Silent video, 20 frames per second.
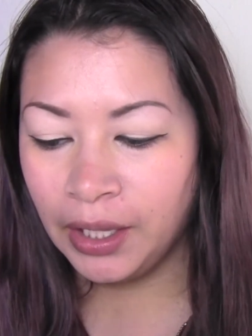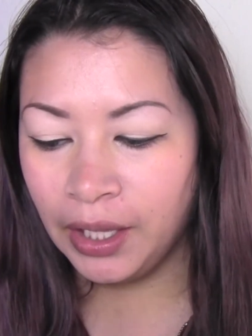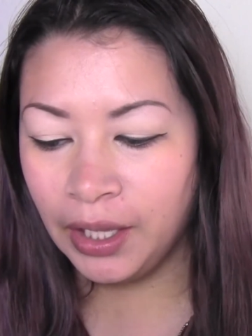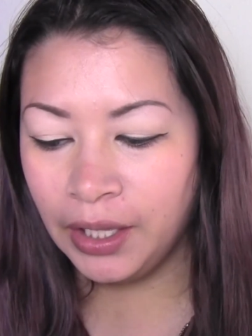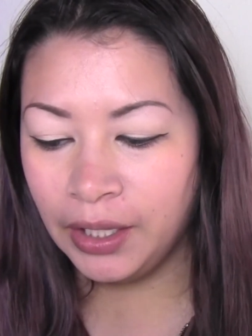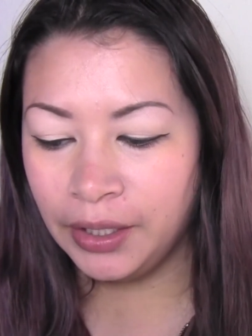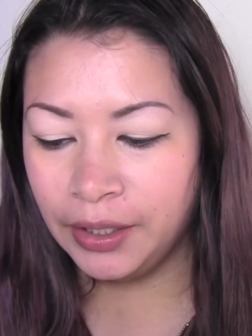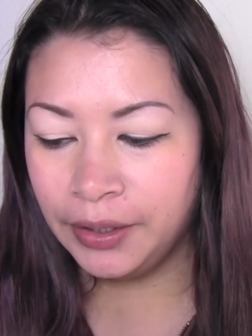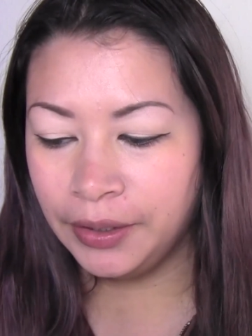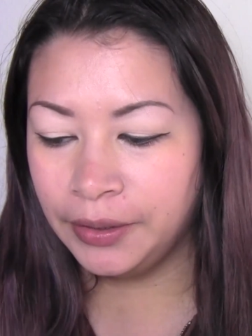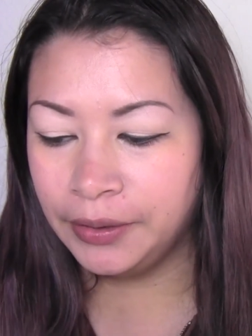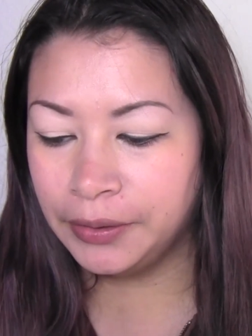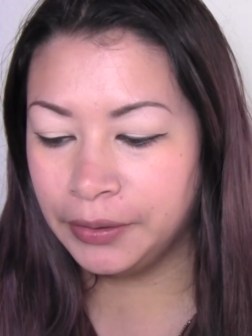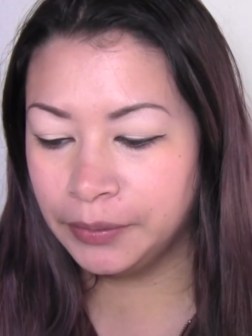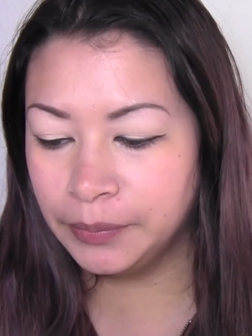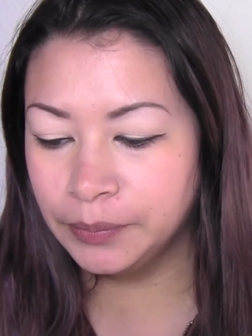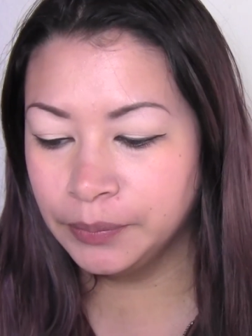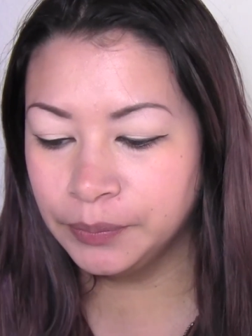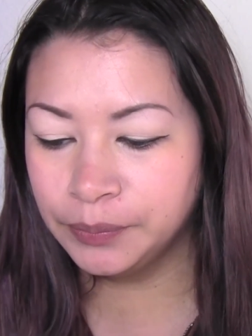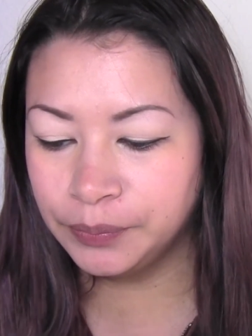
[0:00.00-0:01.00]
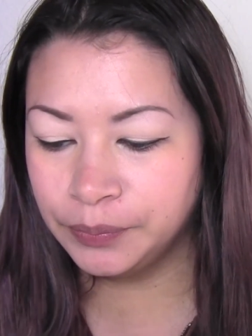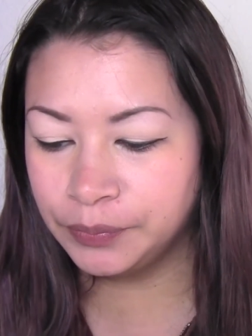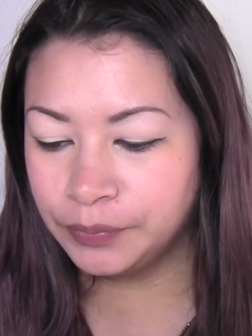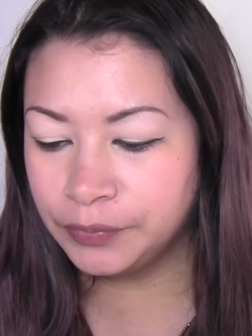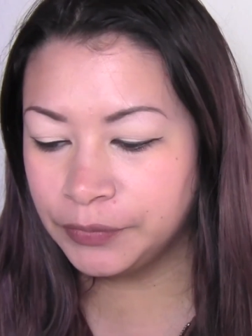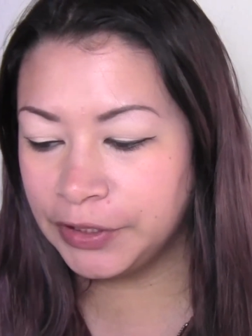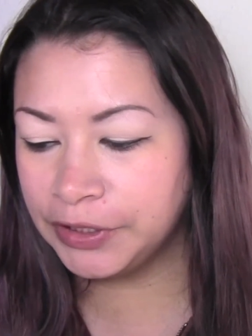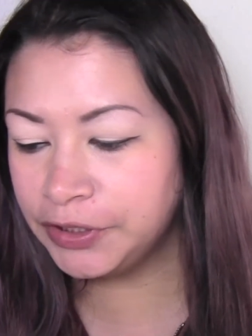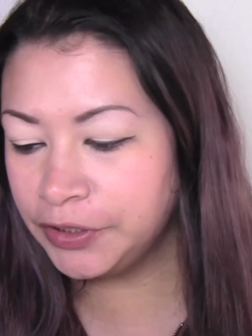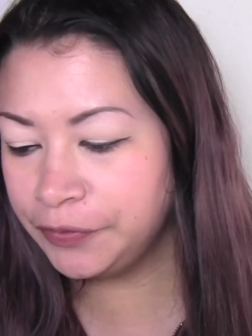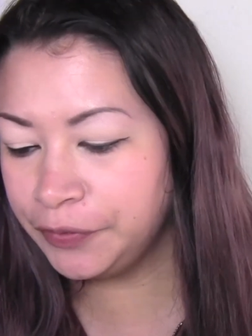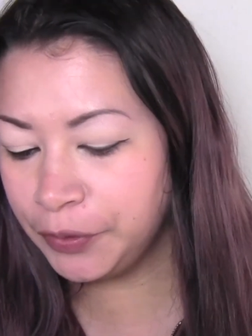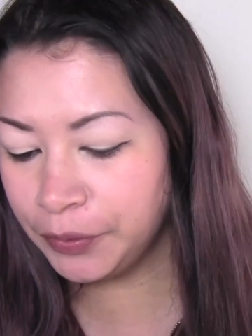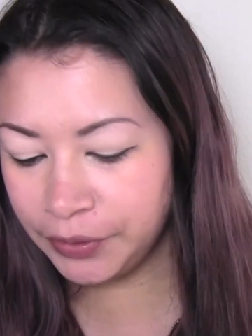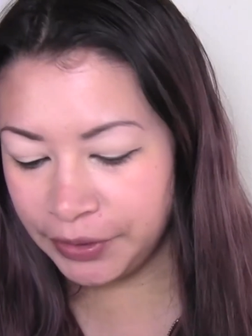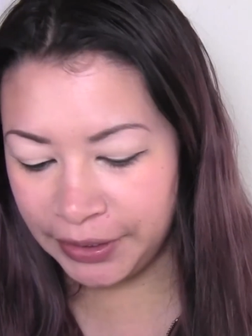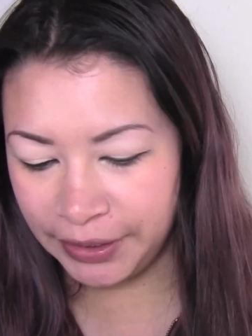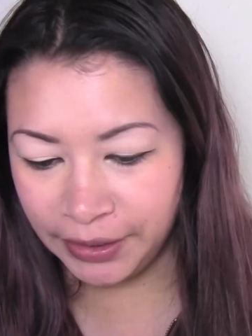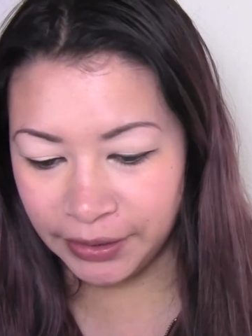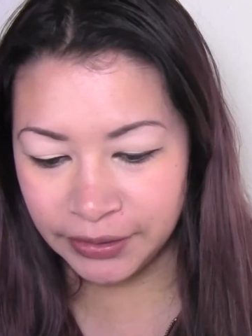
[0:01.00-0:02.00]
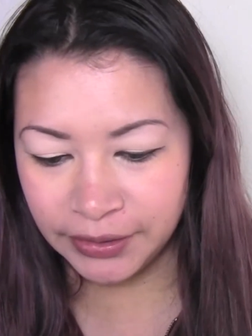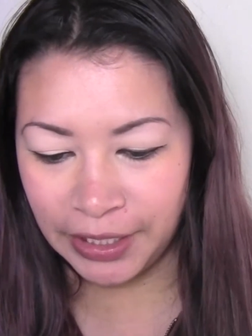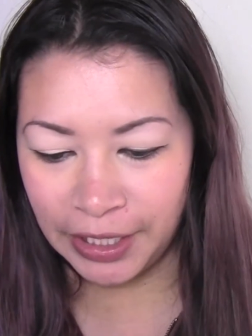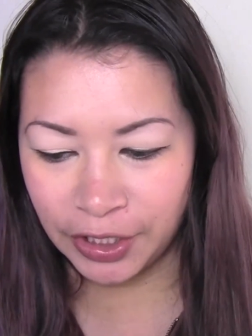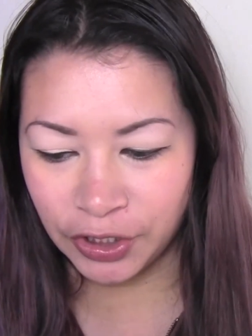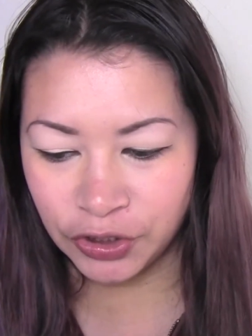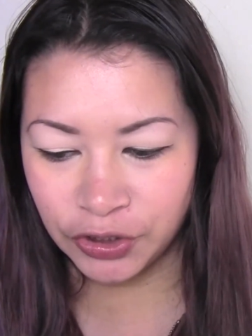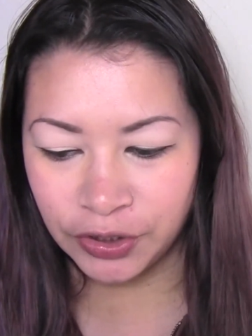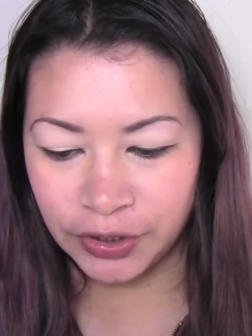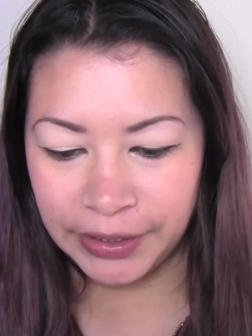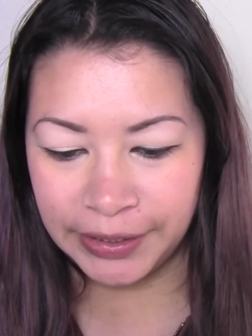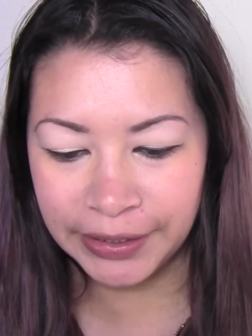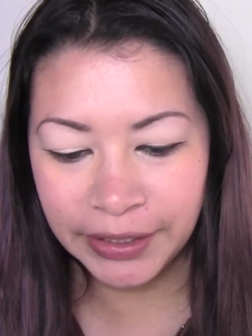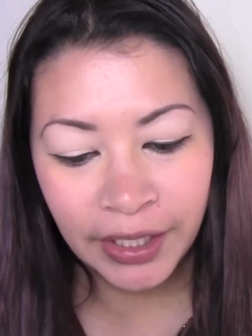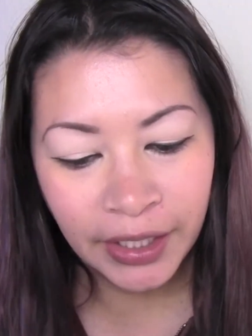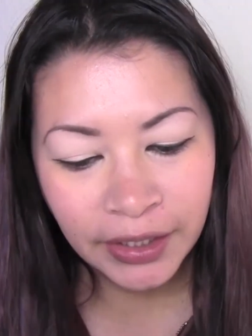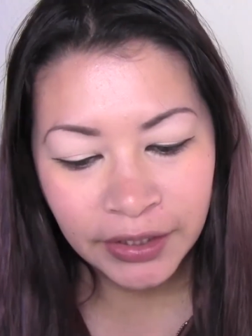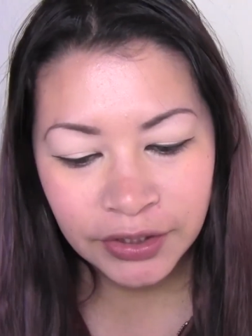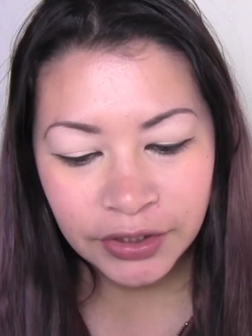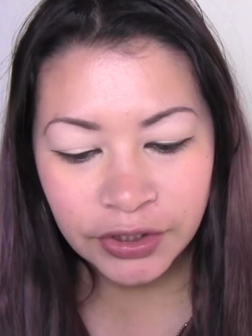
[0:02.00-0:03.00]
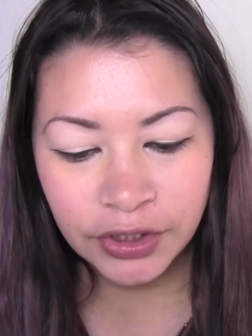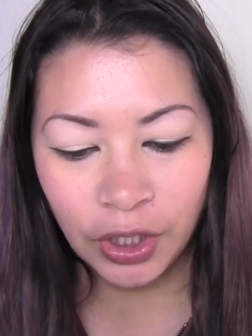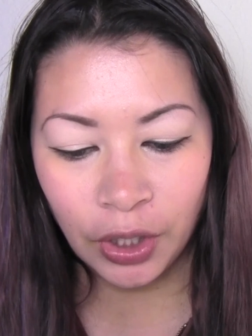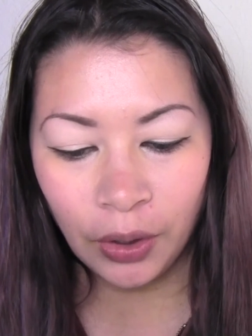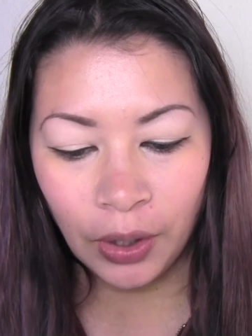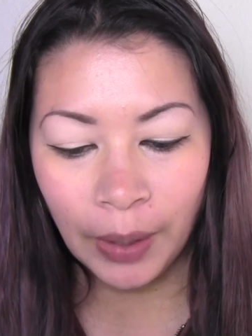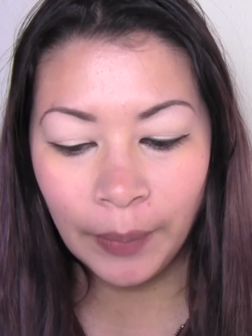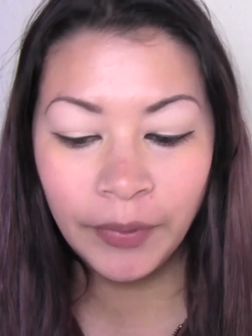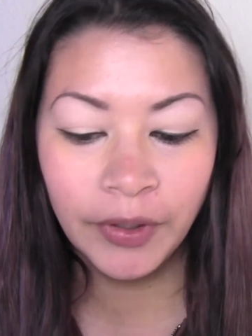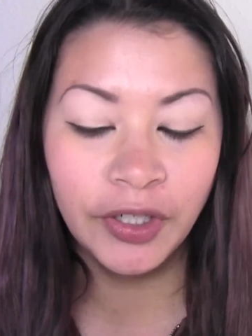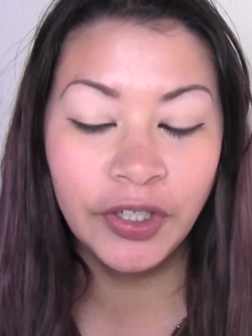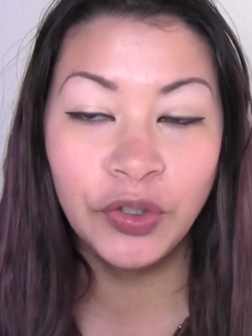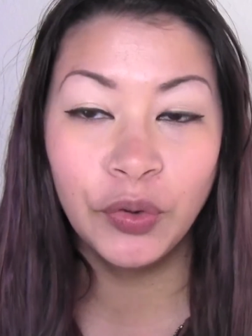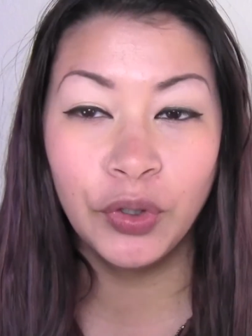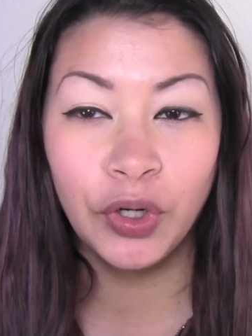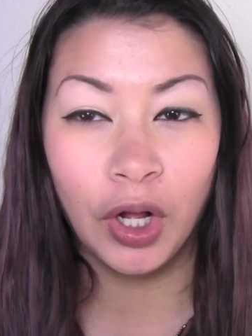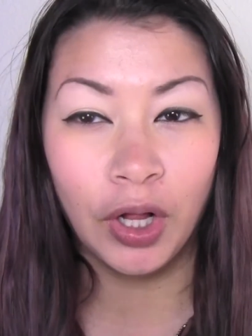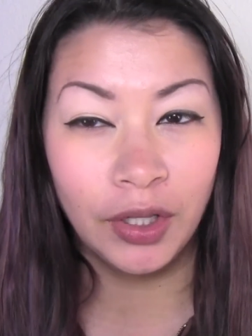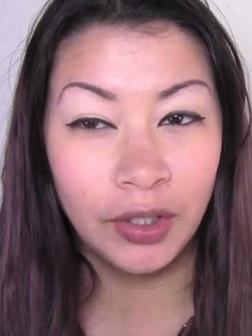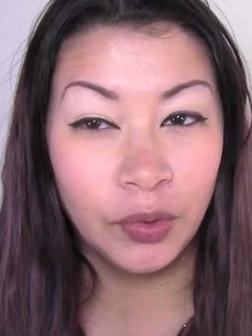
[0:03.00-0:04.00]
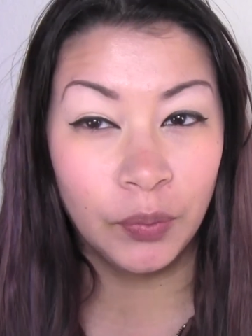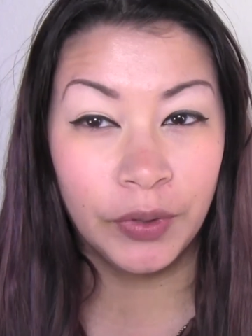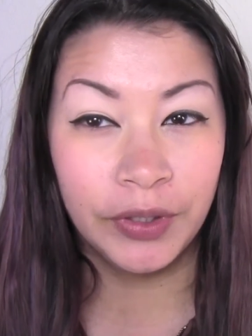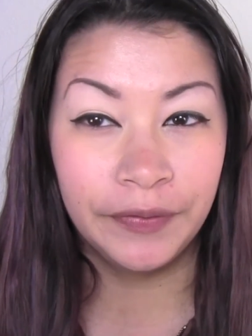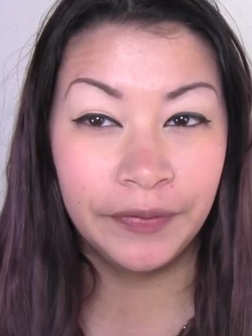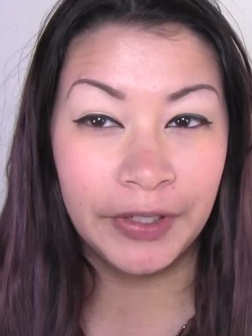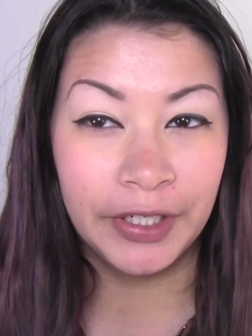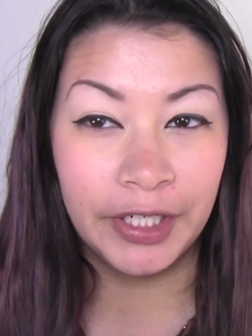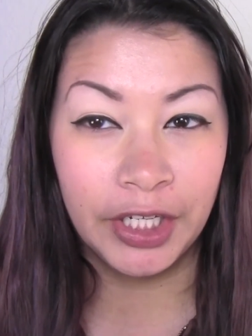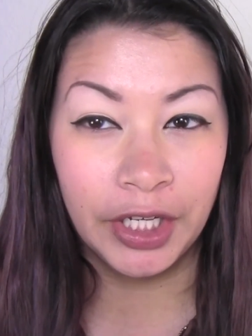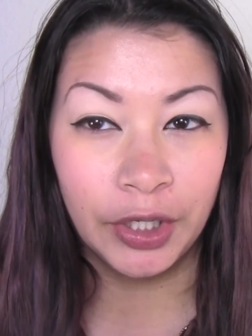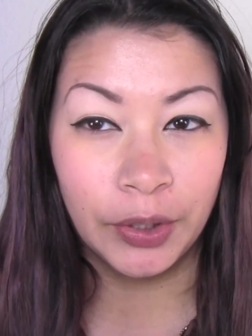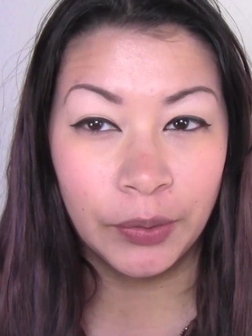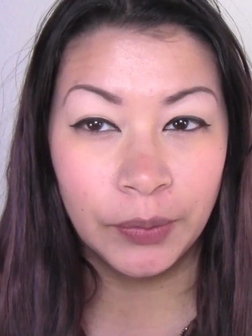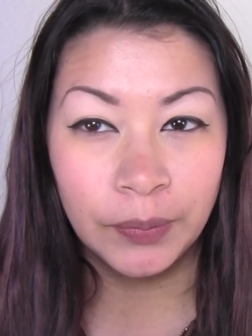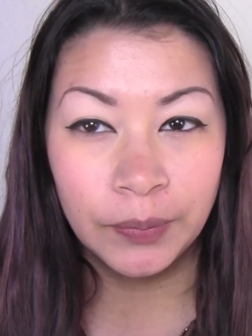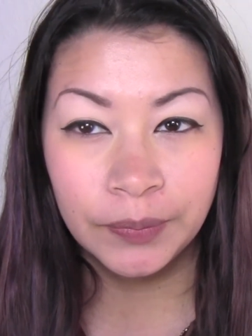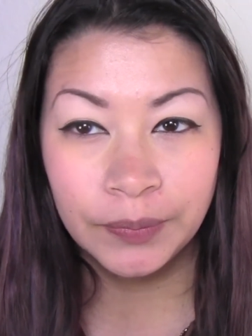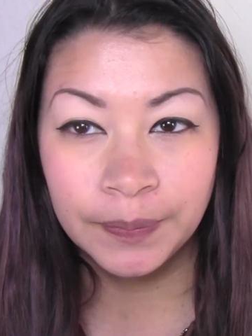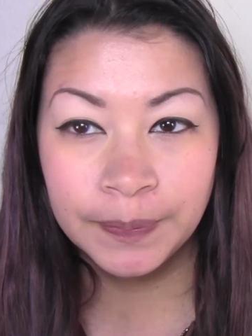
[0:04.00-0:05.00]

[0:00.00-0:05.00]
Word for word: Um, it's a few things actually. So I'm gonna do it all in one video